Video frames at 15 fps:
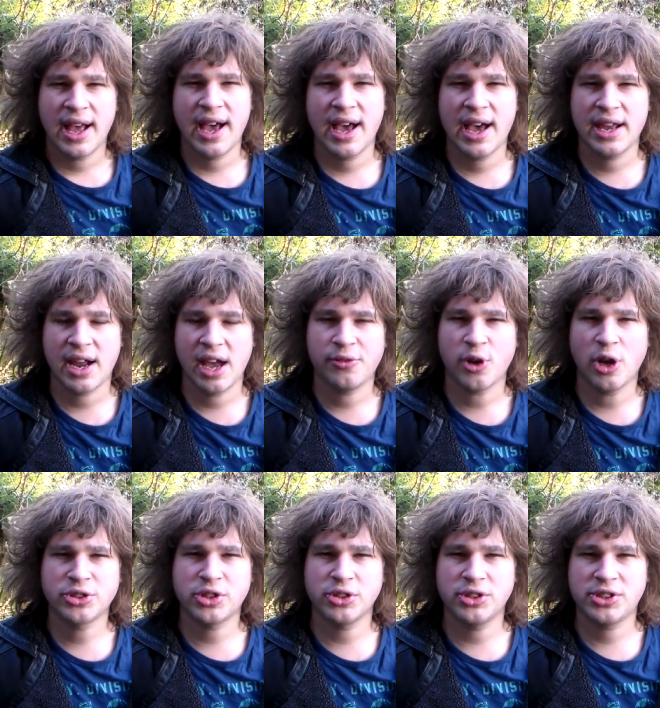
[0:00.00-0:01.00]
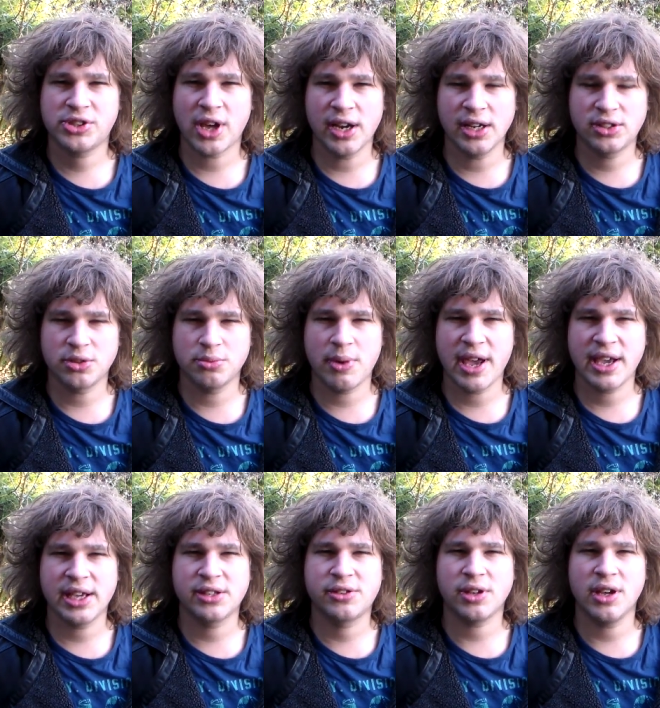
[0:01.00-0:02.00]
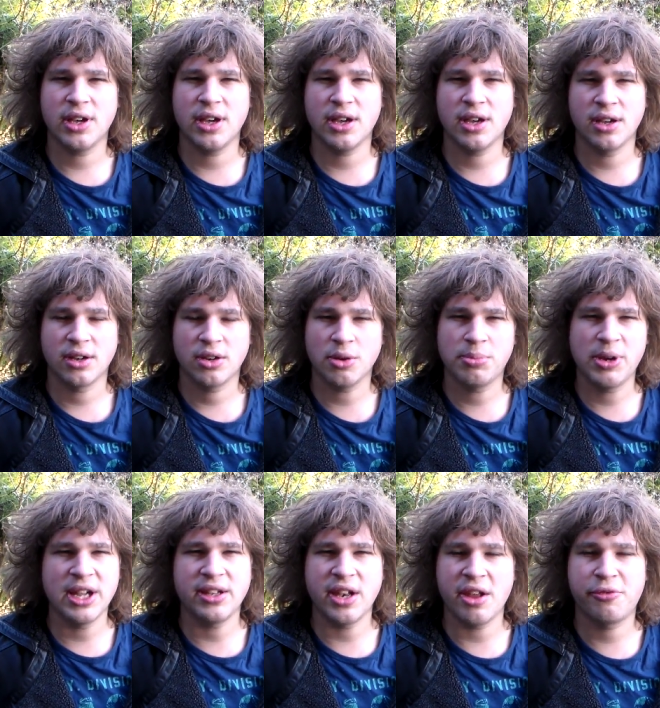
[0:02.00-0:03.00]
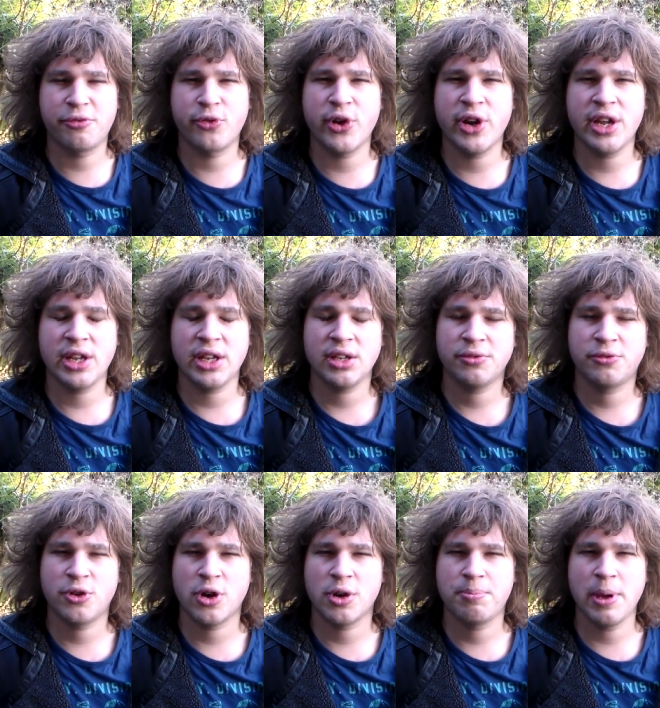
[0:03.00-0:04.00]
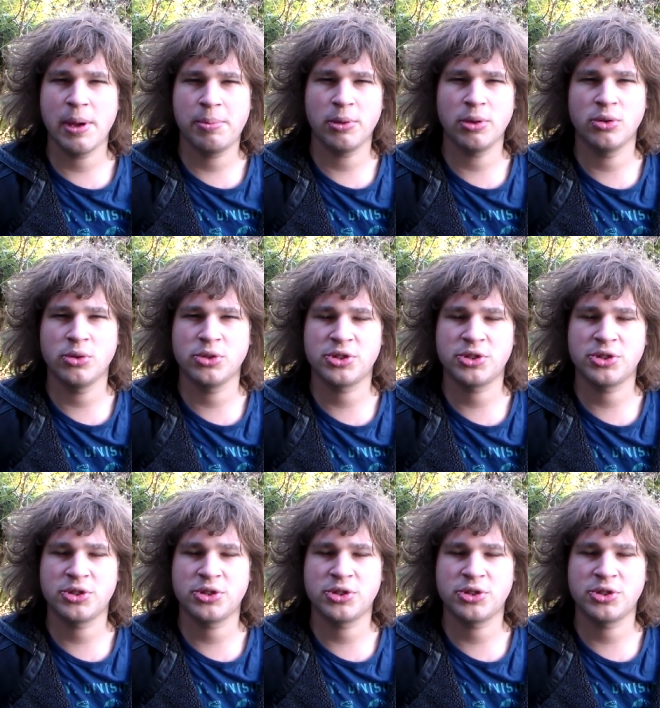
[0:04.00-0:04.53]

And I've also decided to make it uh, completely free for people